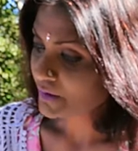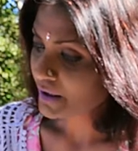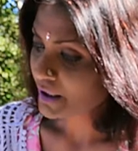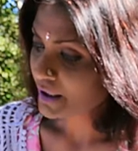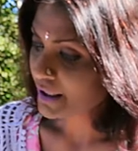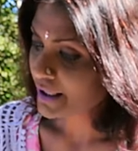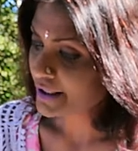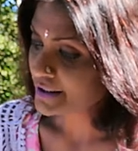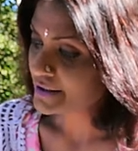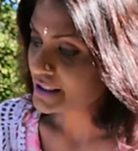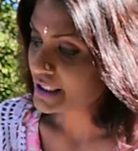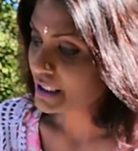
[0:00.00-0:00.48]

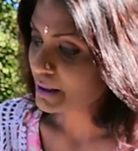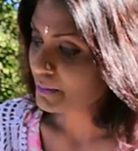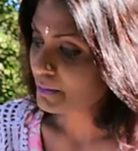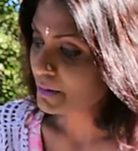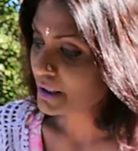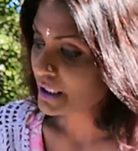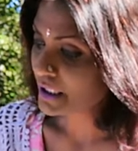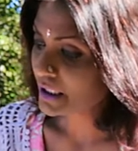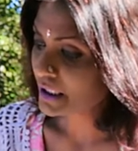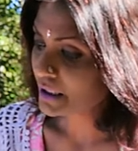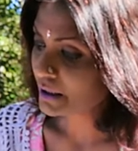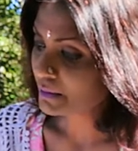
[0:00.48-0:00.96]
as their
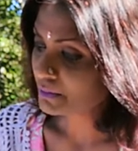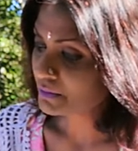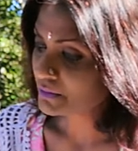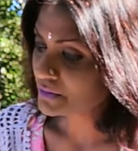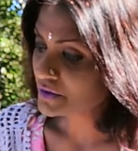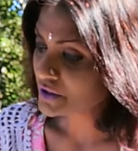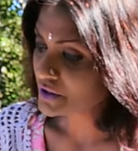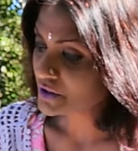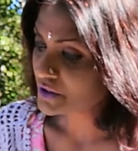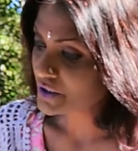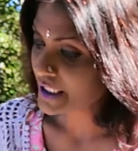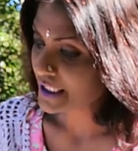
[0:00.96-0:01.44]
makeup
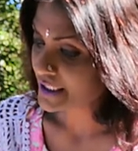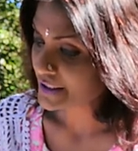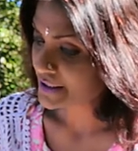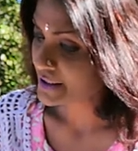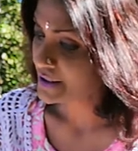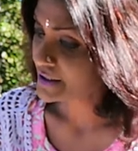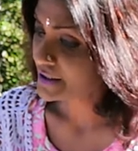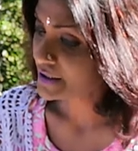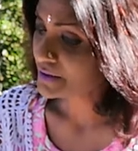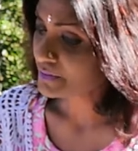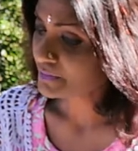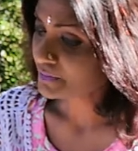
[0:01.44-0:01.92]

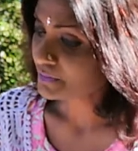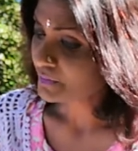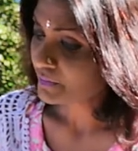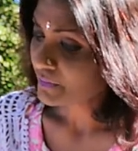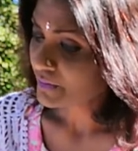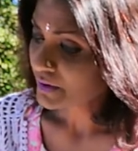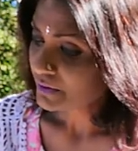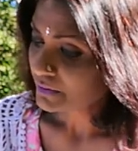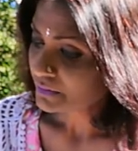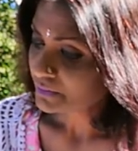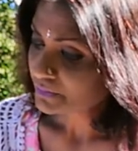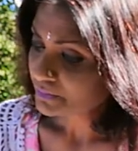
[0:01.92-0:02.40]
suggests.
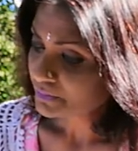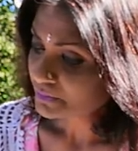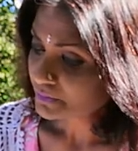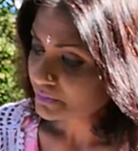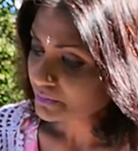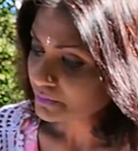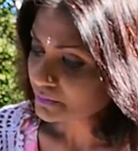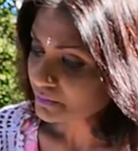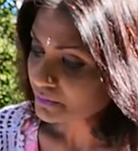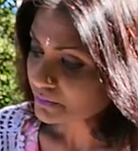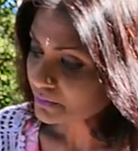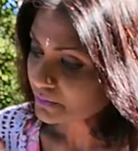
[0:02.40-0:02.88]

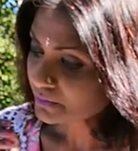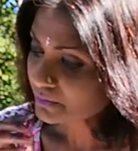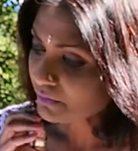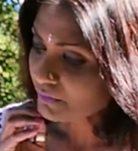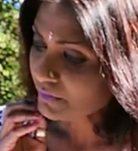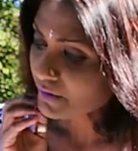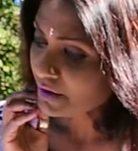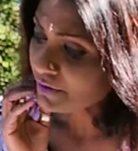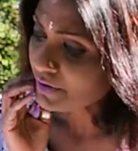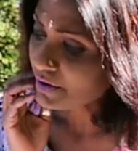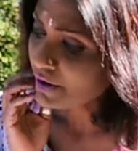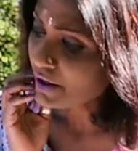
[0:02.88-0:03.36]

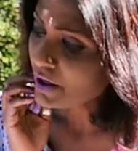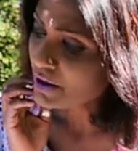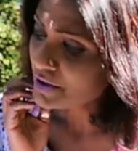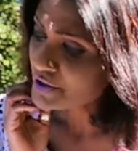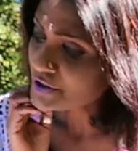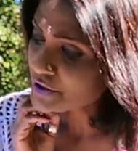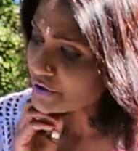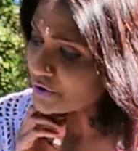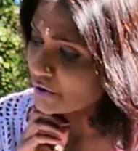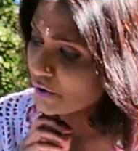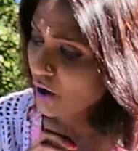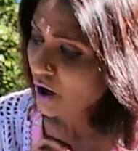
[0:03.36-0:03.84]
They are
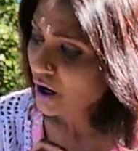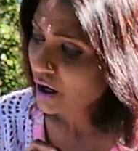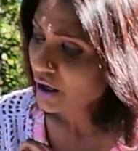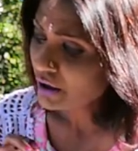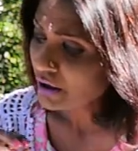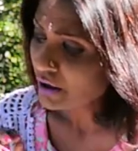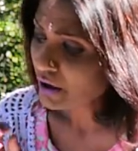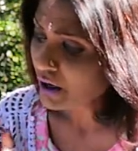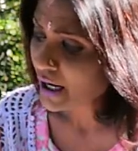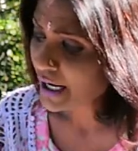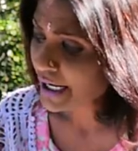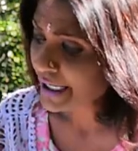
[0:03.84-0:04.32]
strong
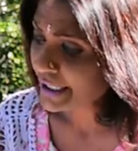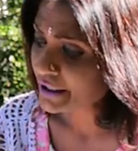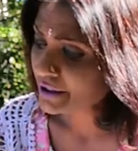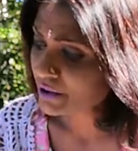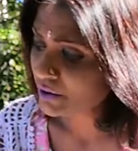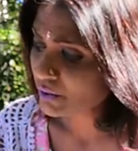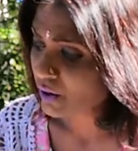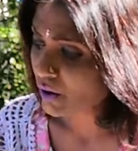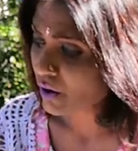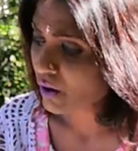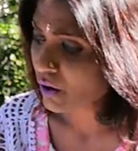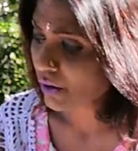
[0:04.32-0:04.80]

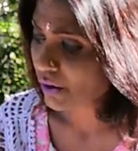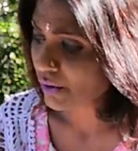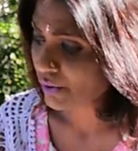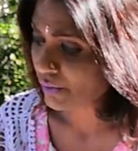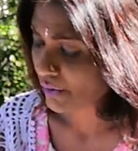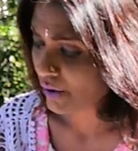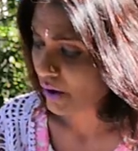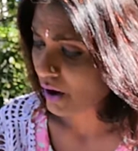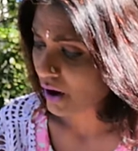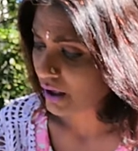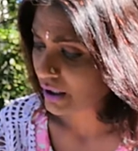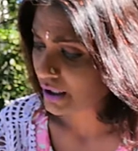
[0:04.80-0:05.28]
iron ore
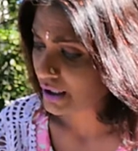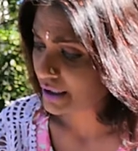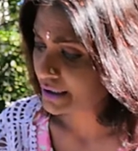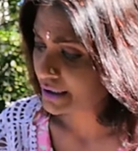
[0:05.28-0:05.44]
rock